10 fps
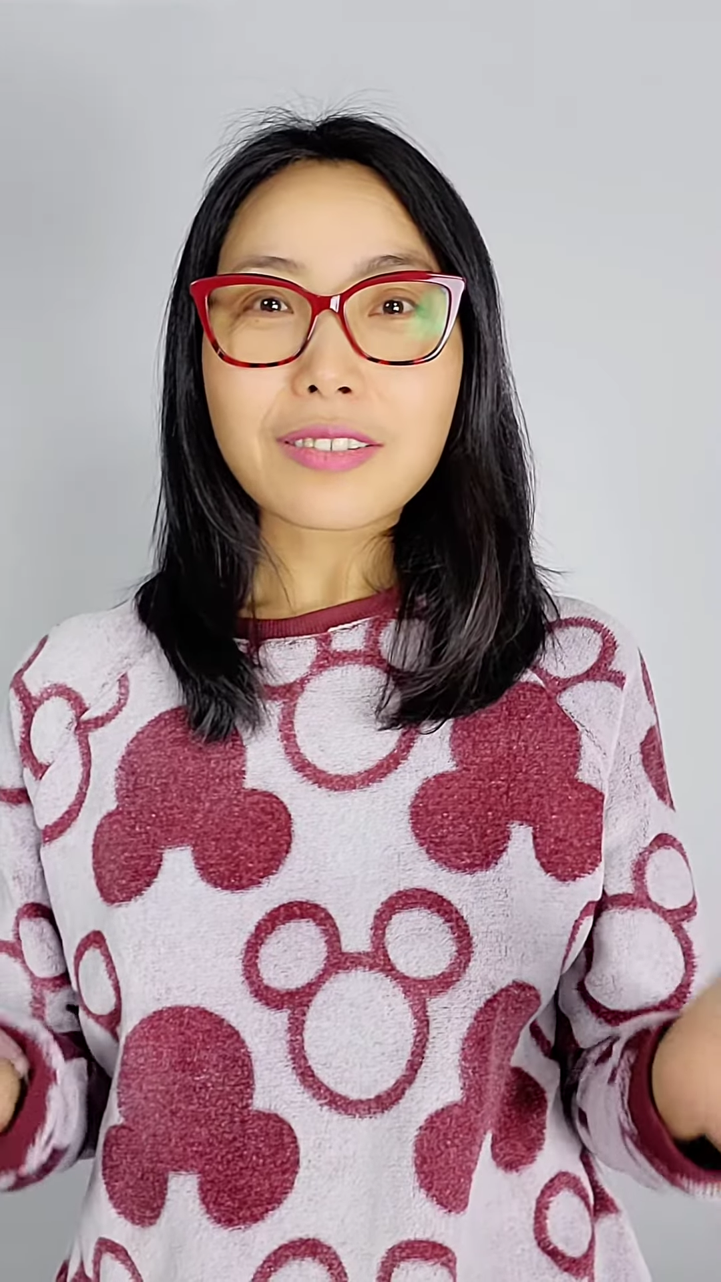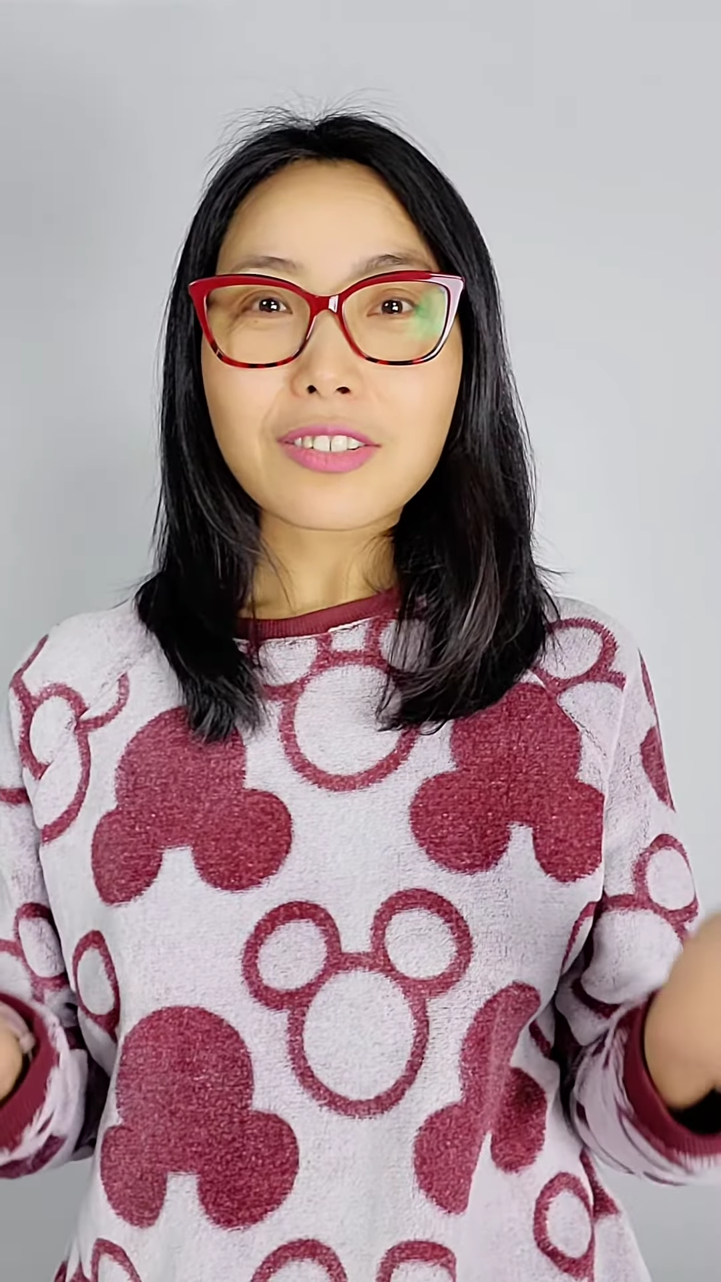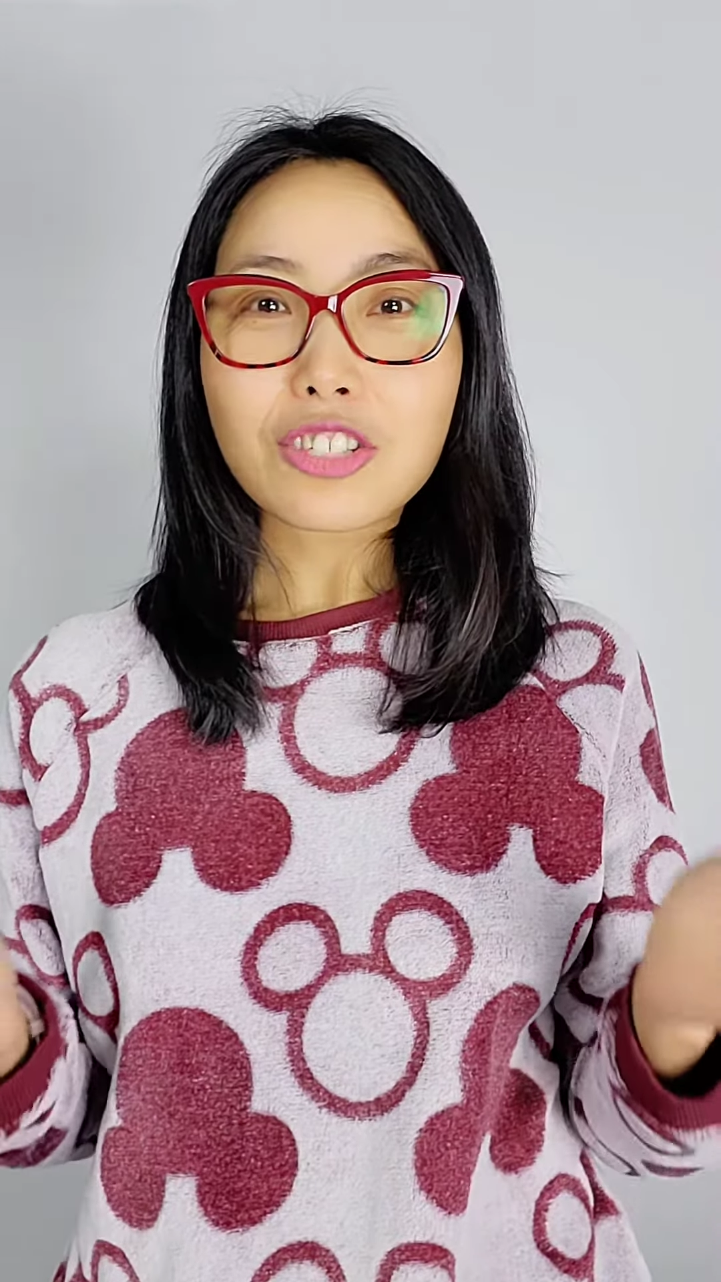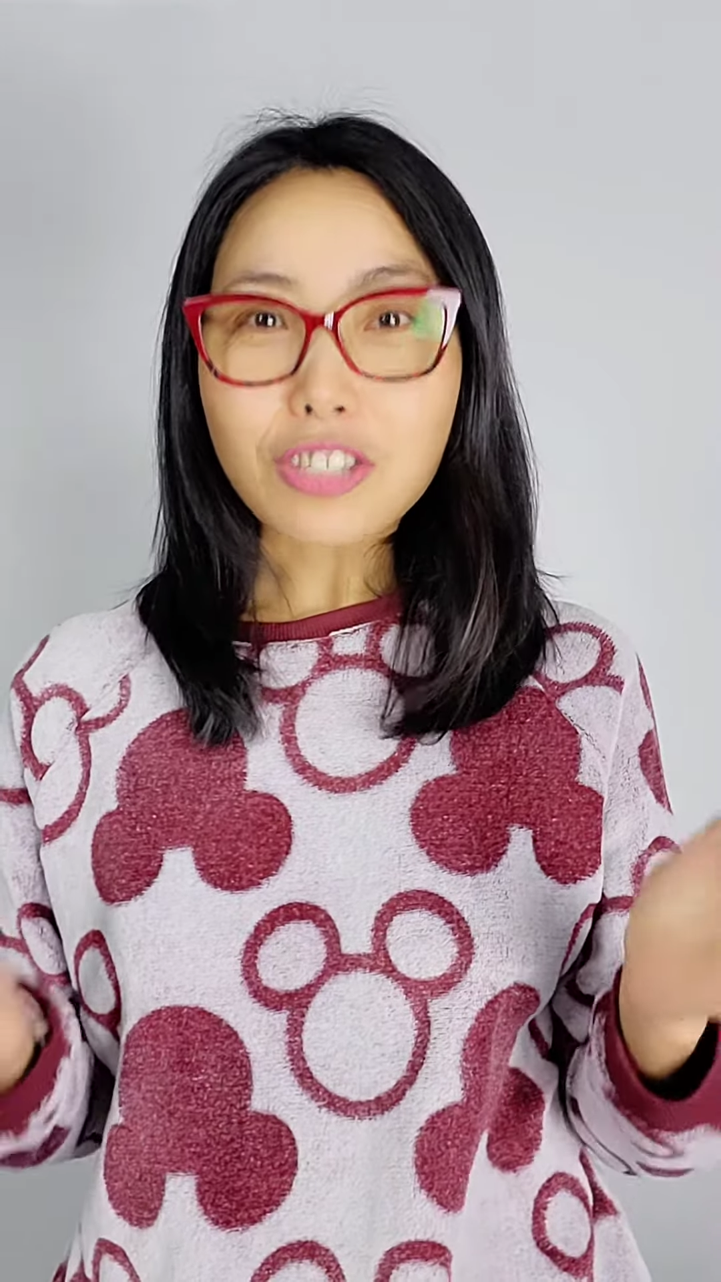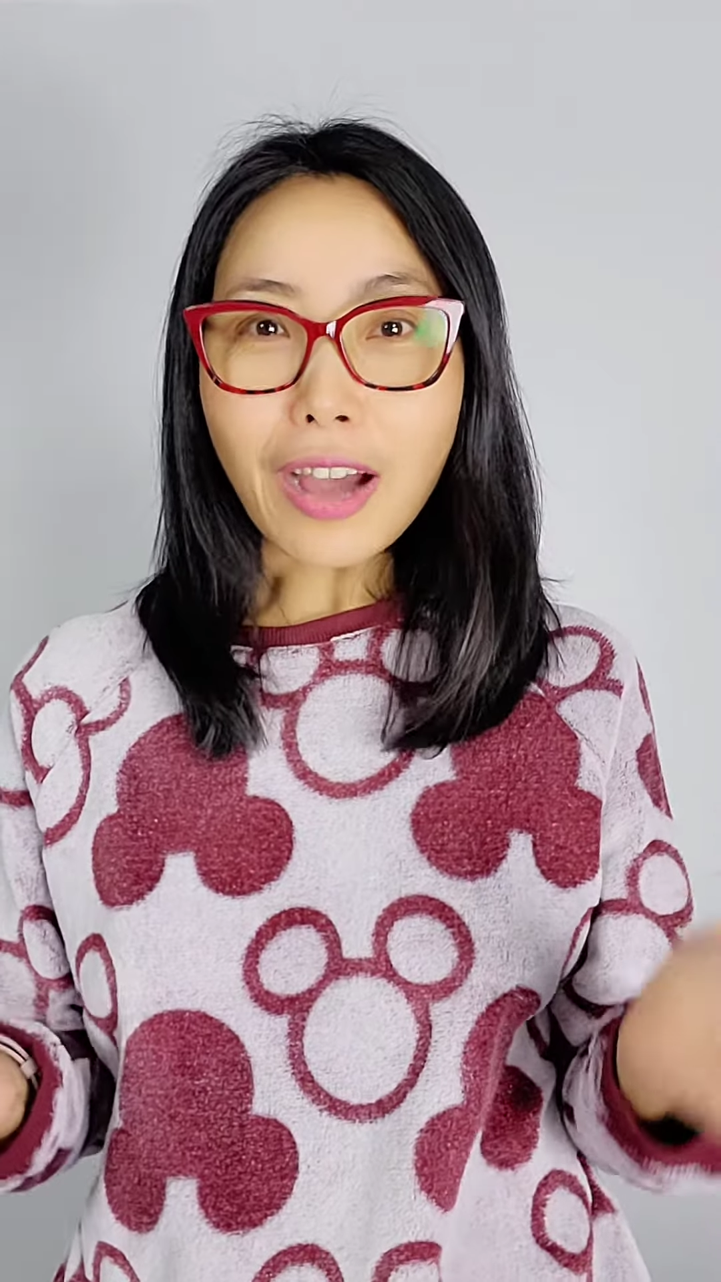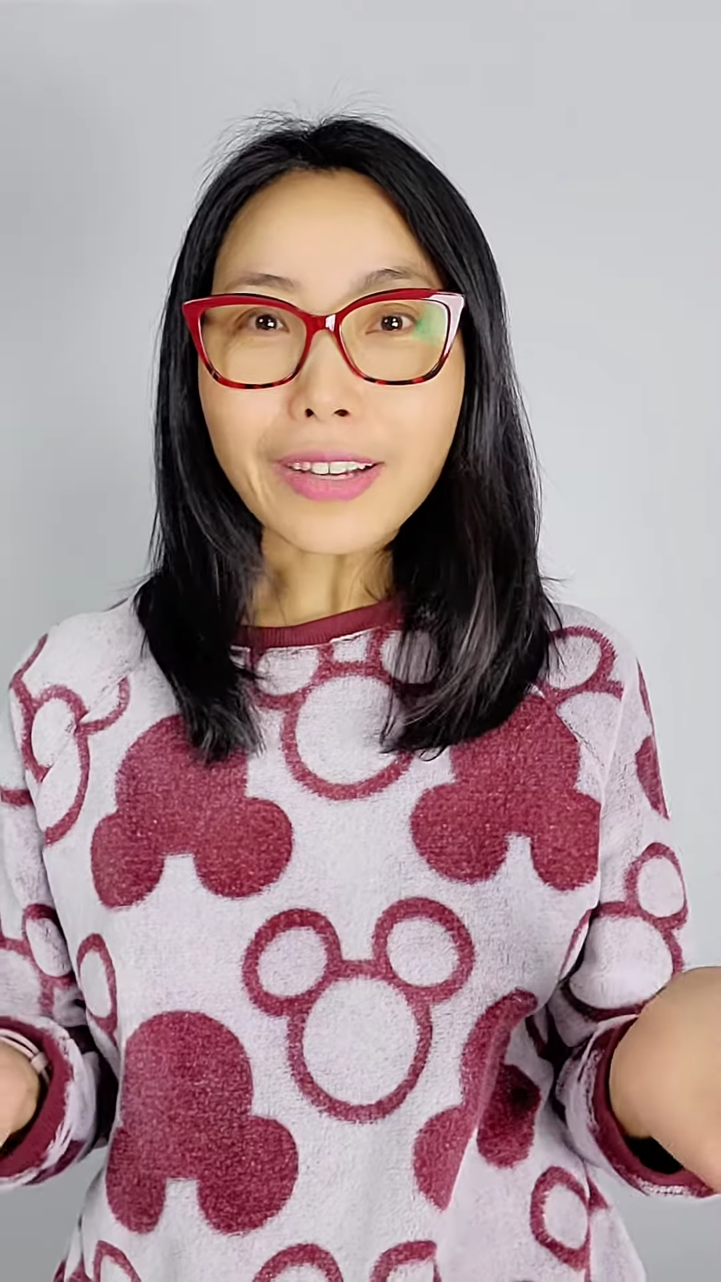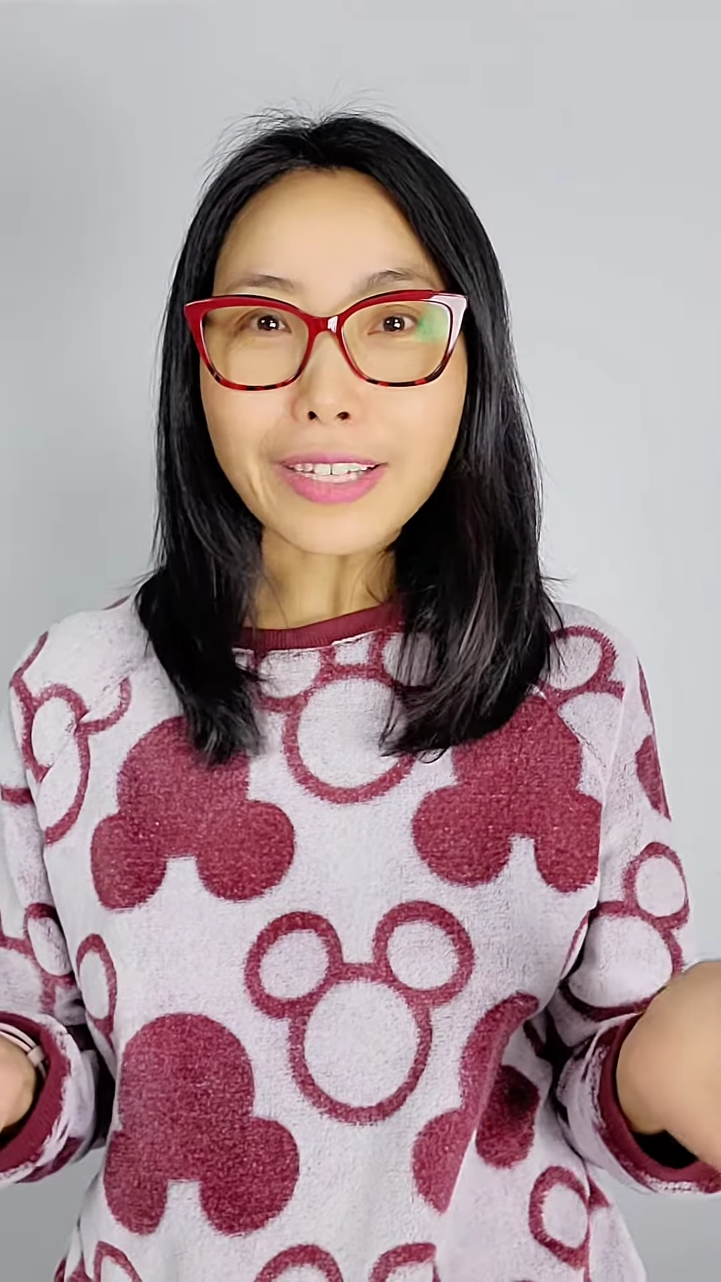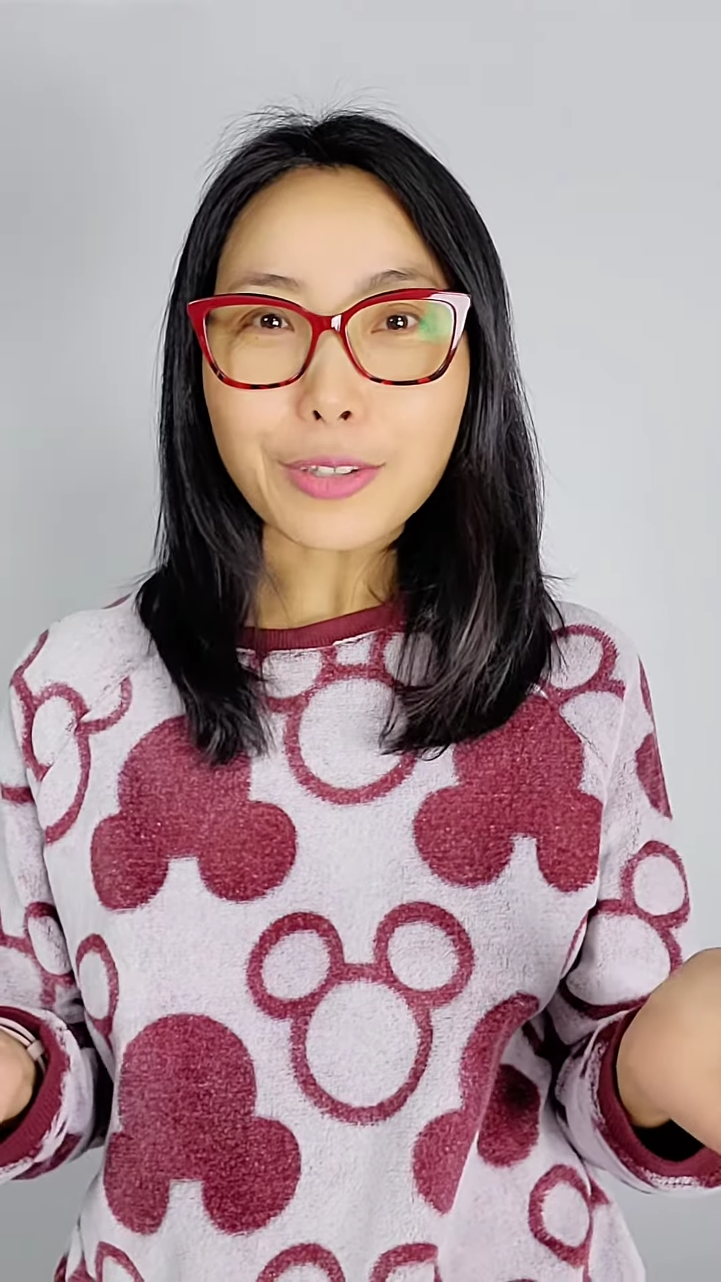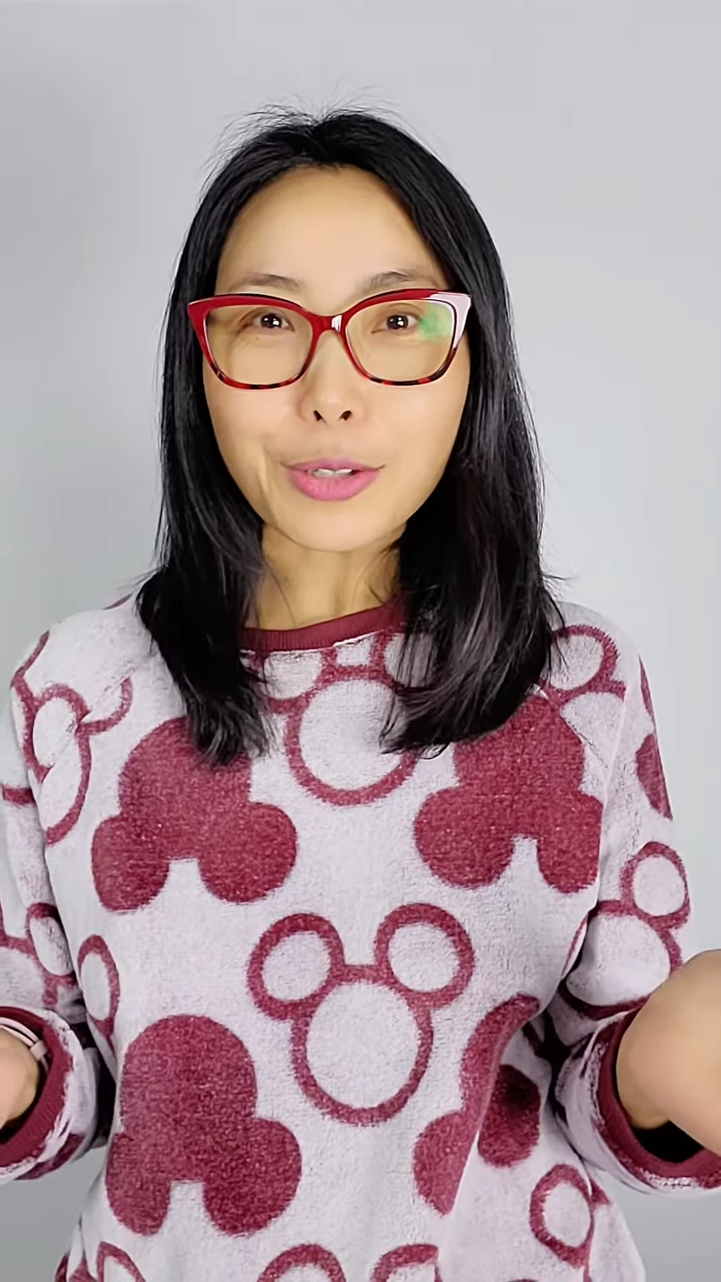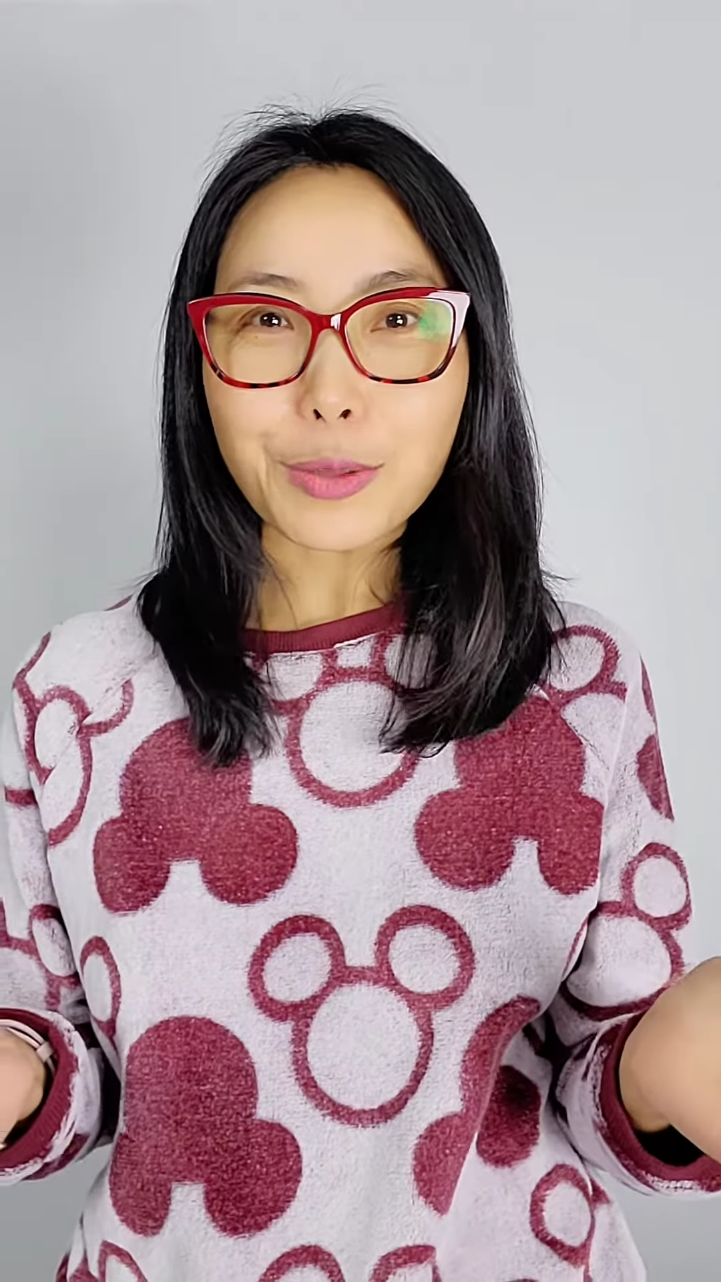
shocking